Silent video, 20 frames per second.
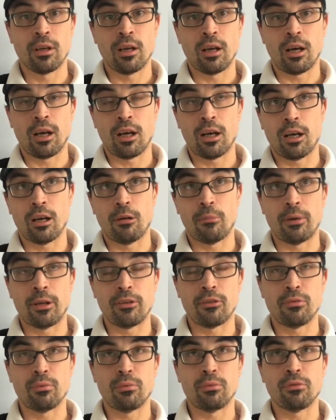Um, and
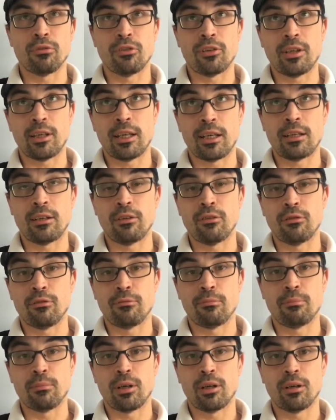towards the end of
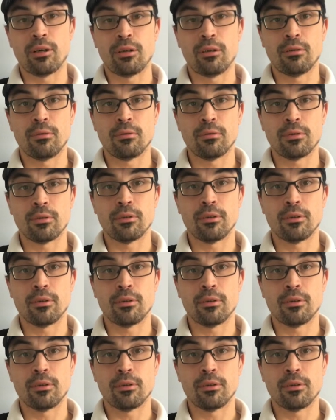mile